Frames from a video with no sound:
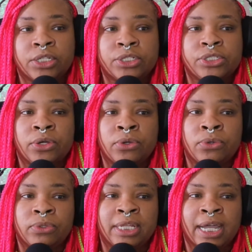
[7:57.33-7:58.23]

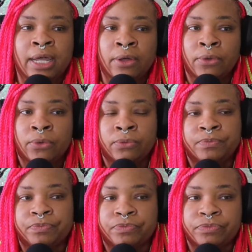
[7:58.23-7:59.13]
So now
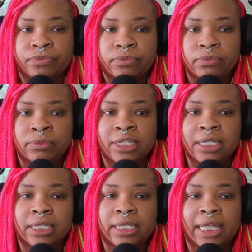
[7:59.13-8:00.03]

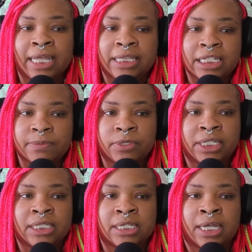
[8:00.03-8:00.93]
at this point
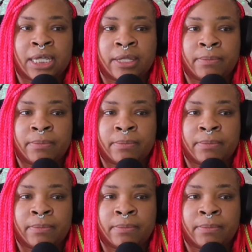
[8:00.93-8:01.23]
in time,